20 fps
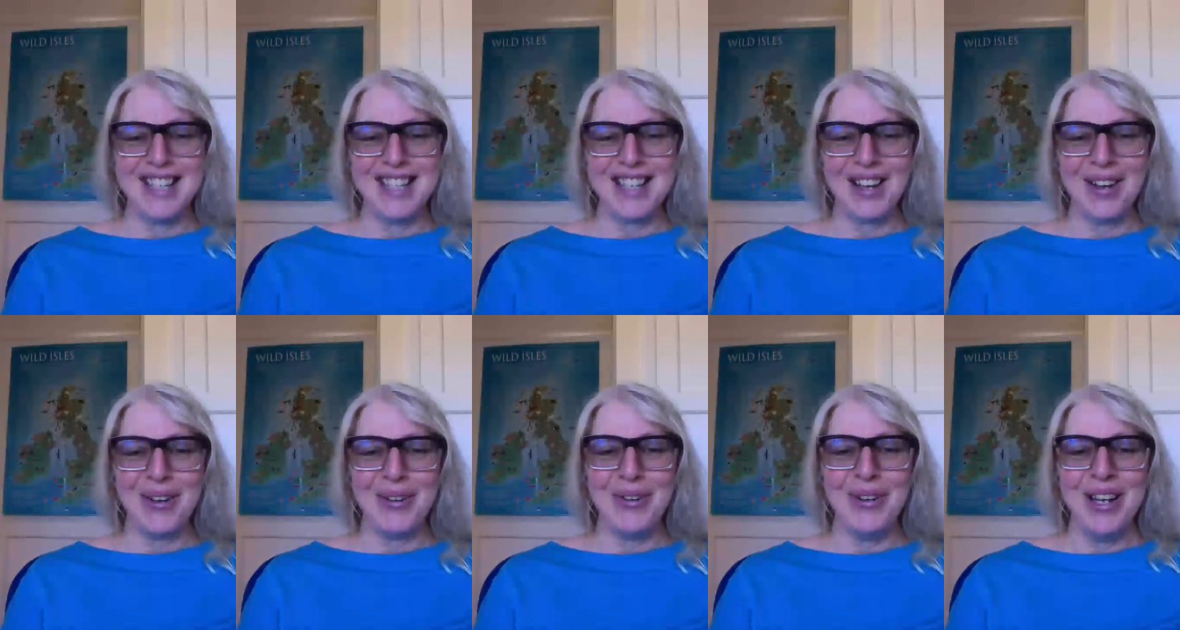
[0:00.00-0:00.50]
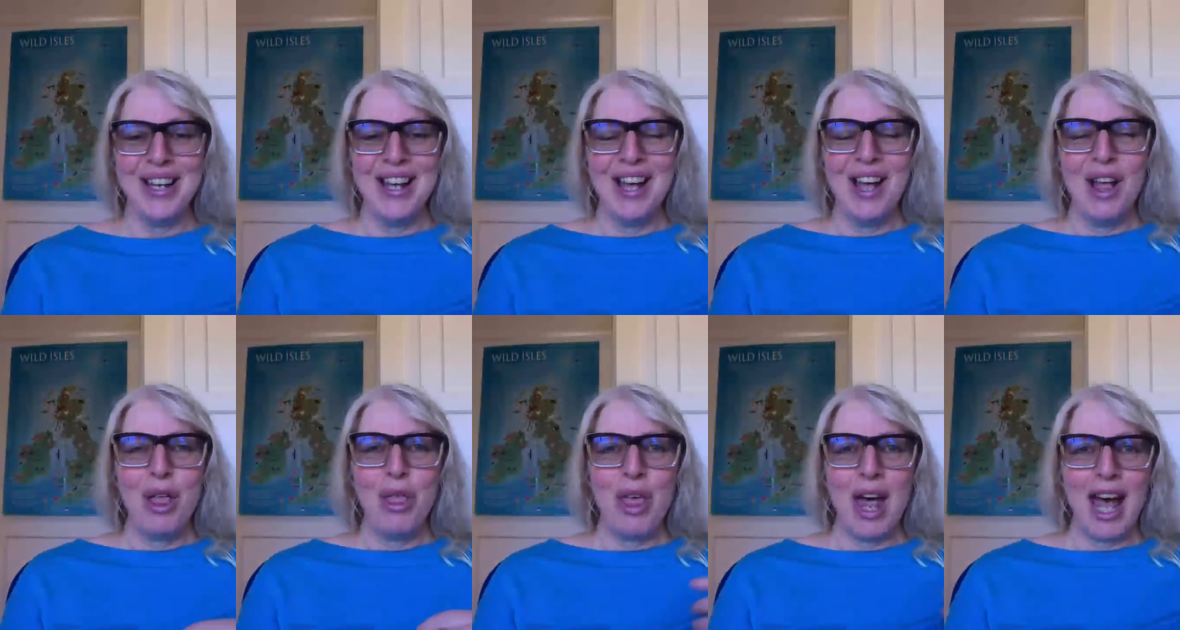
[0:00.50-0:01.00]
So
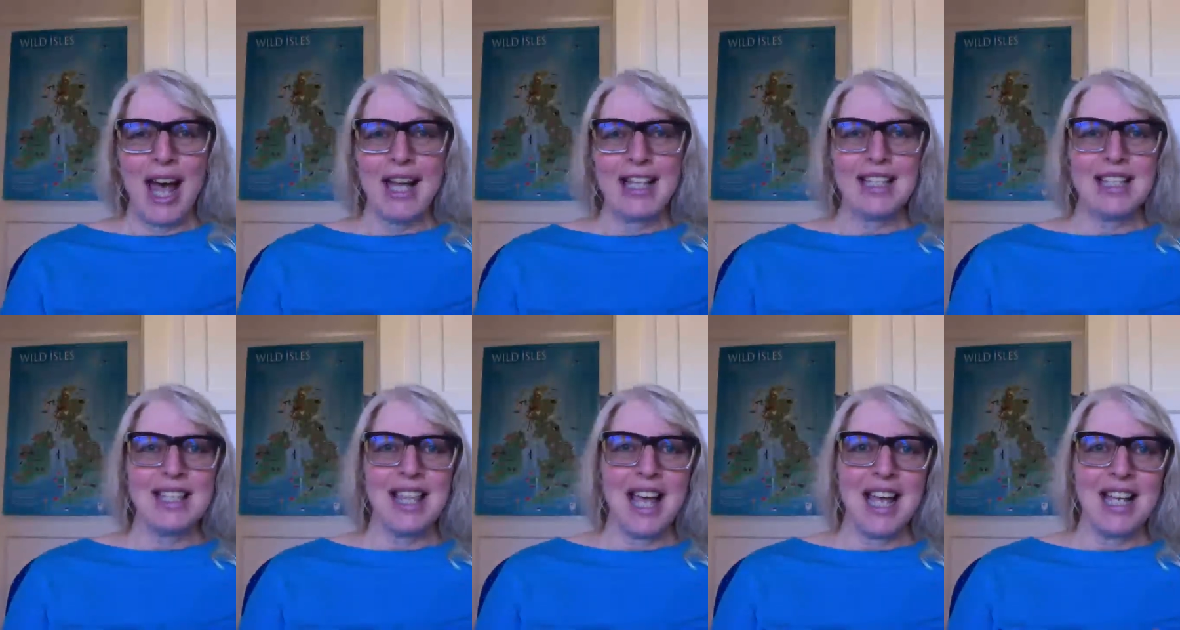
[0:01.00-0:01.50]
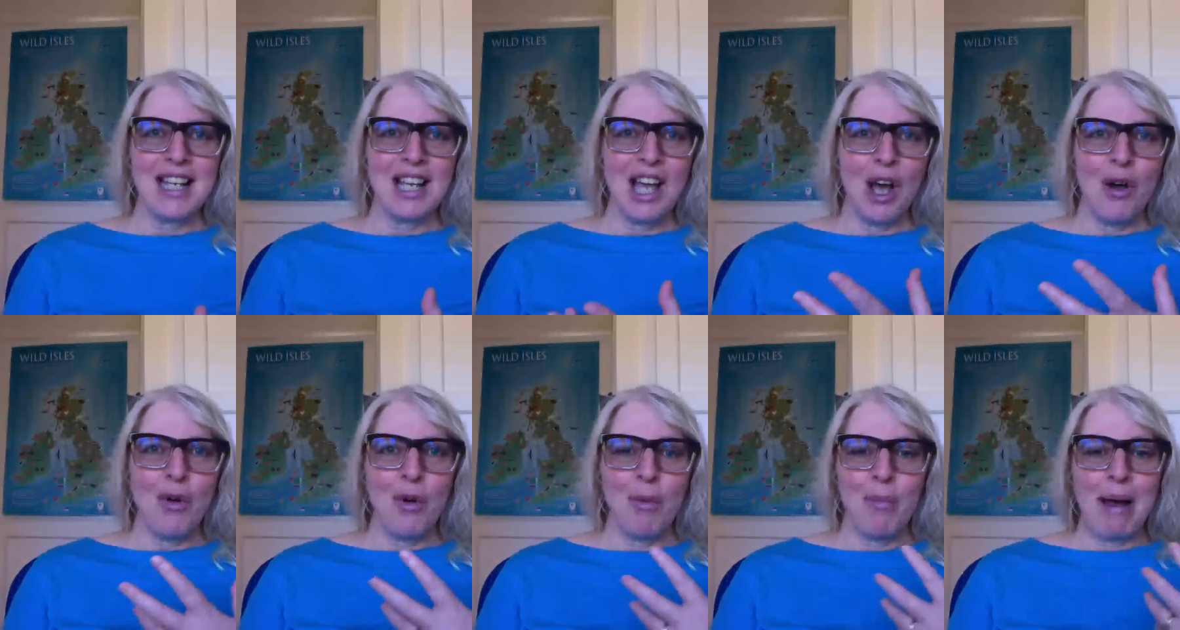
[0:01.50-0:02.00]
as they
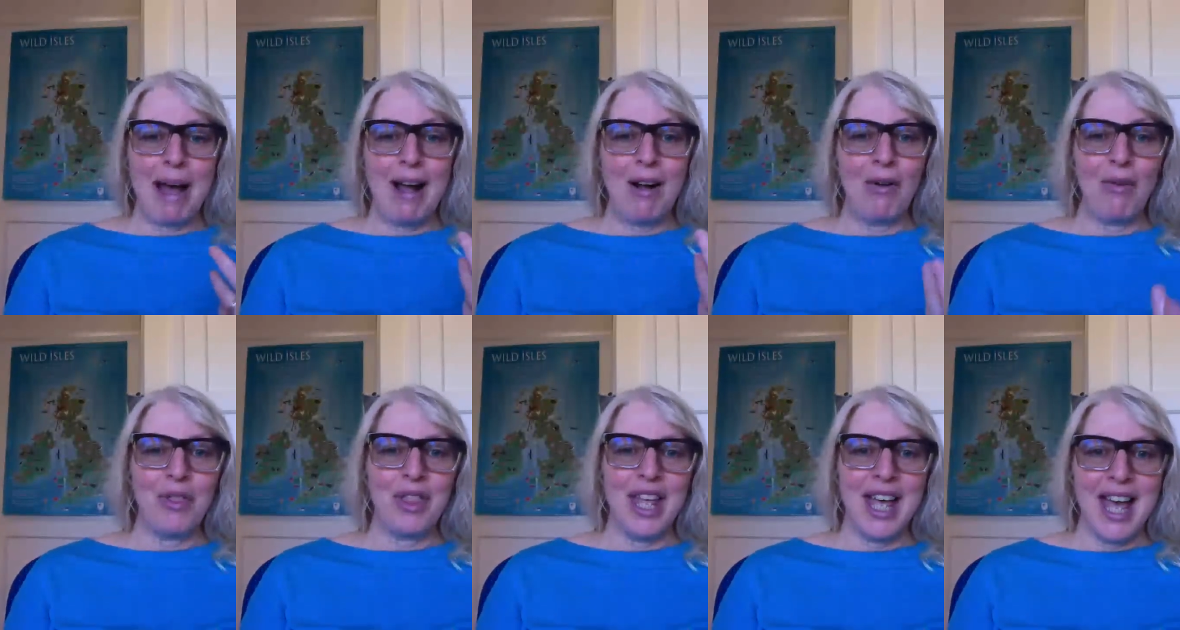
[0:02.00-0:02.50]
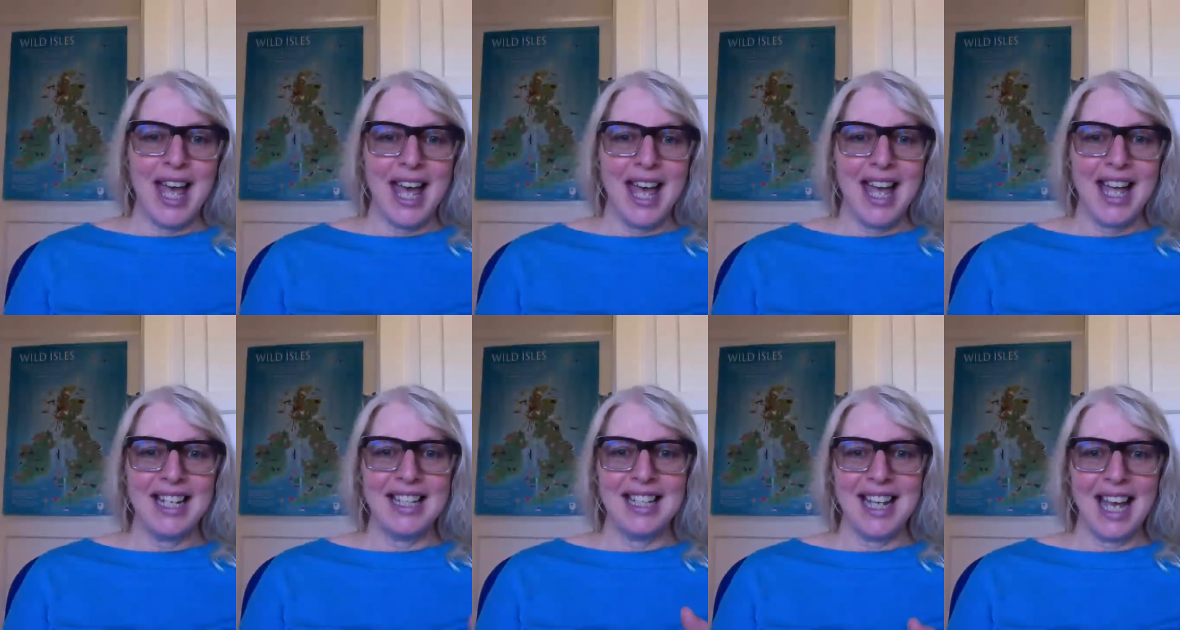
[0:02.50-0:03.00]
go about
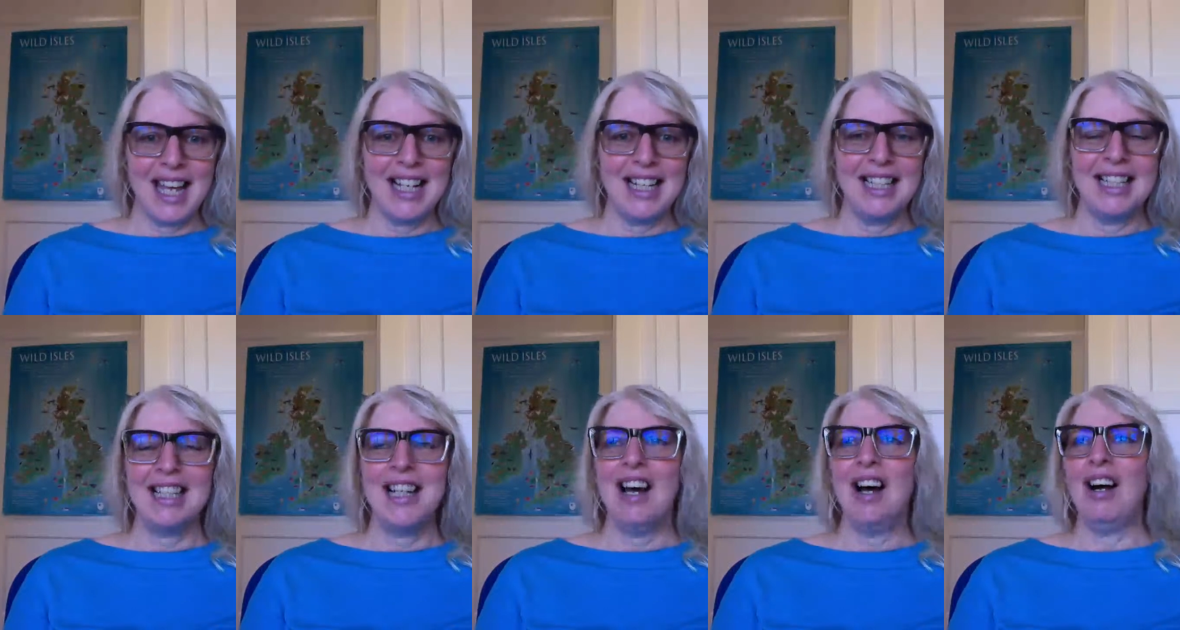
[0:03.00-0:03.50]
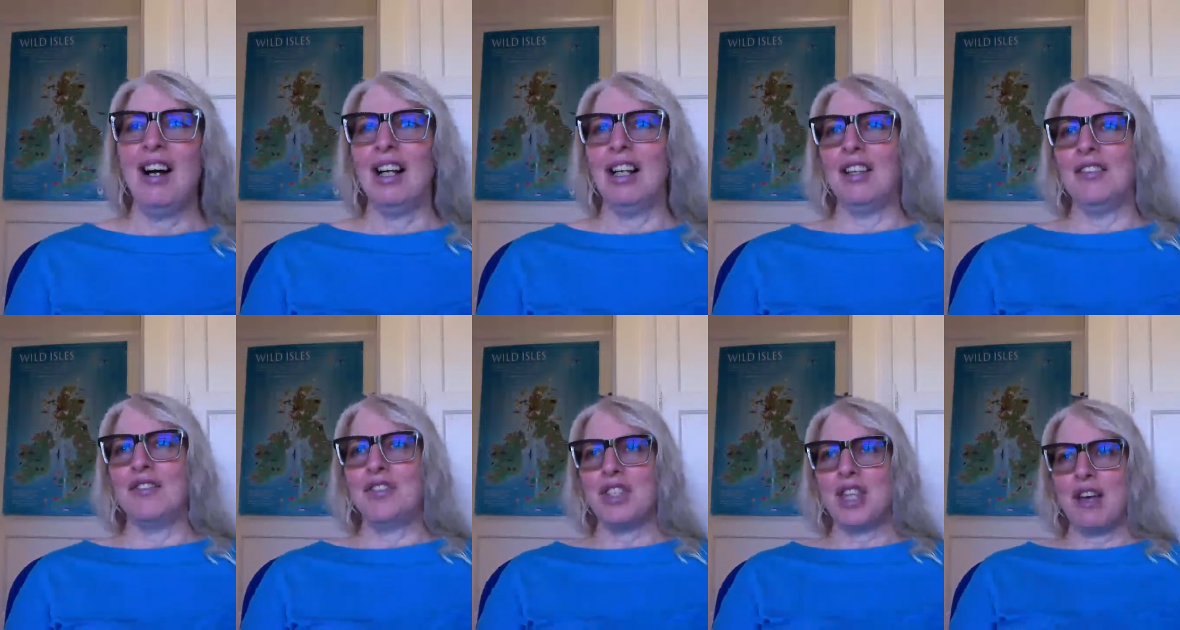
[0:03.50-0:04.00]
their daily
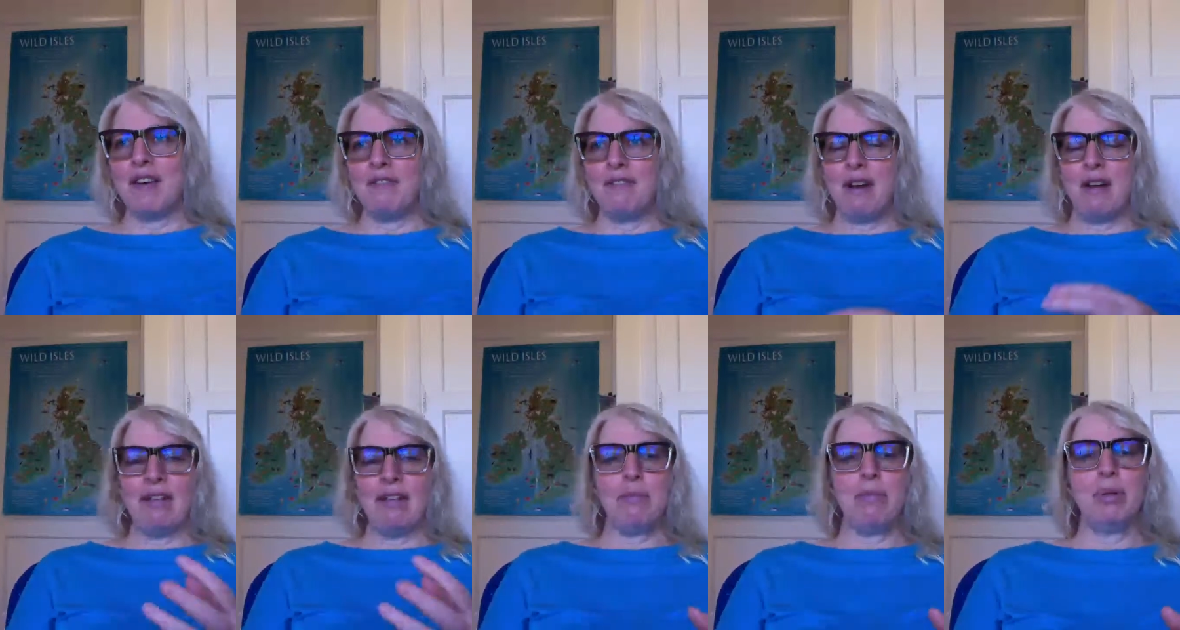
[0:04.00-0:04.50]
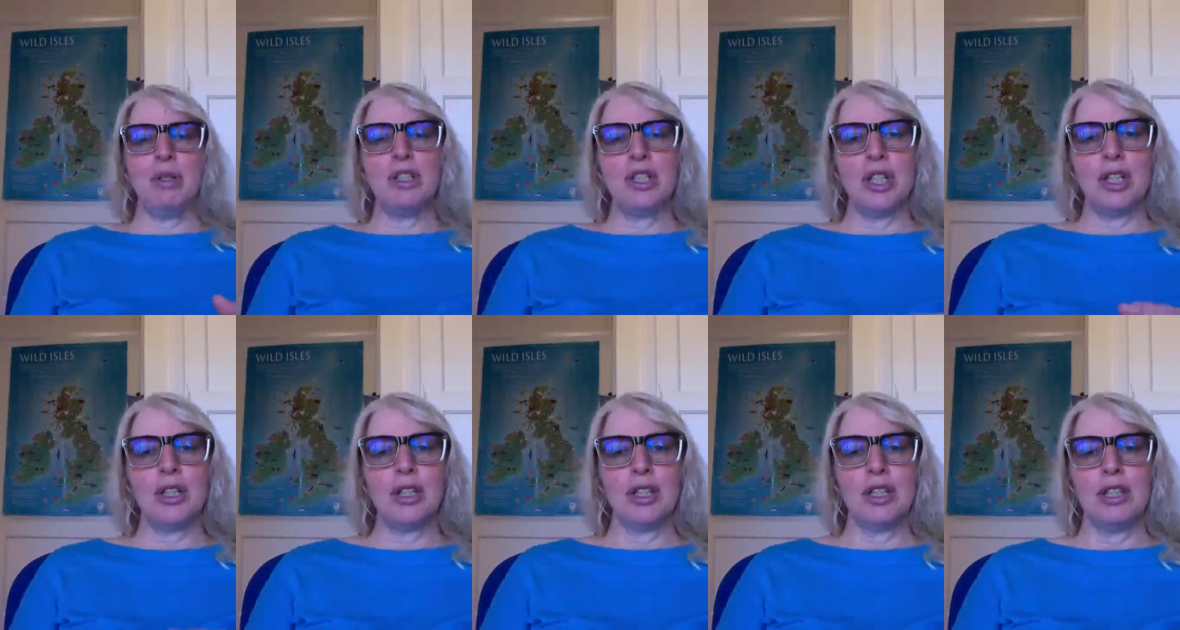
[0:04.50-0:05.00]
lives, they're very
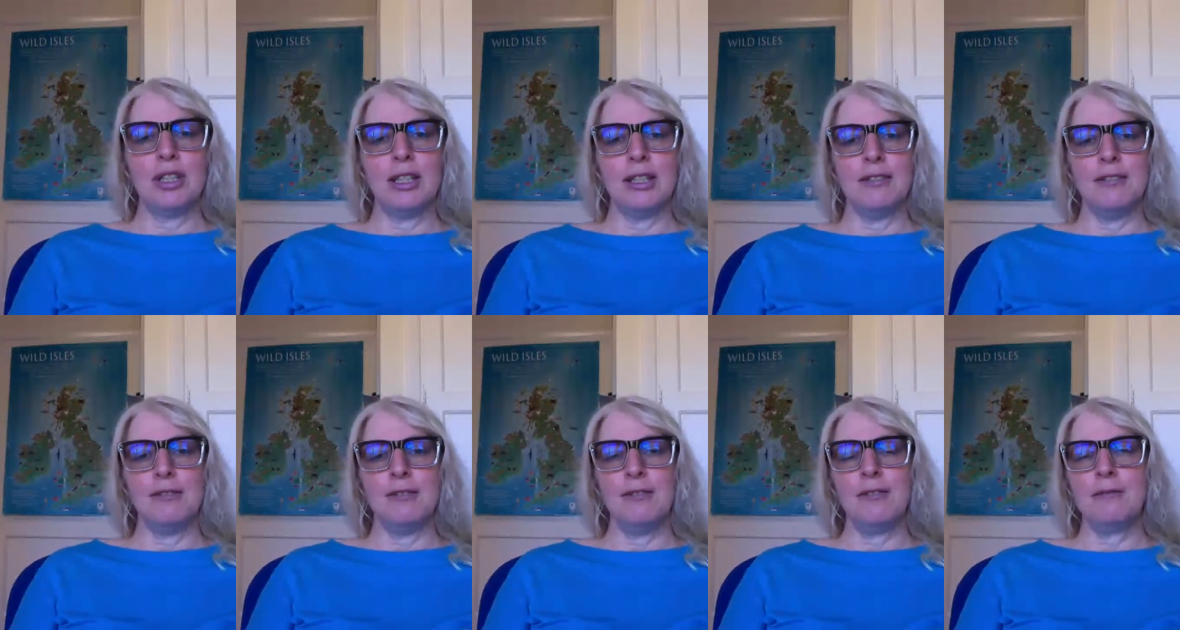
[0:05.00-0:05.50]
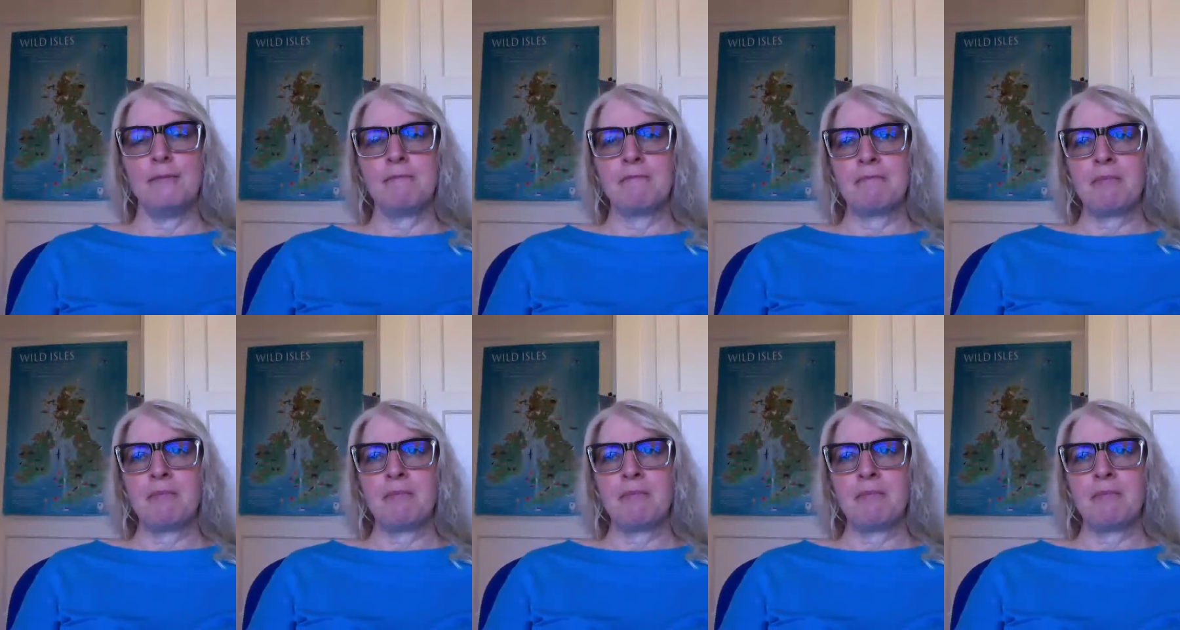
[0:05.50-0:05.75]
productive.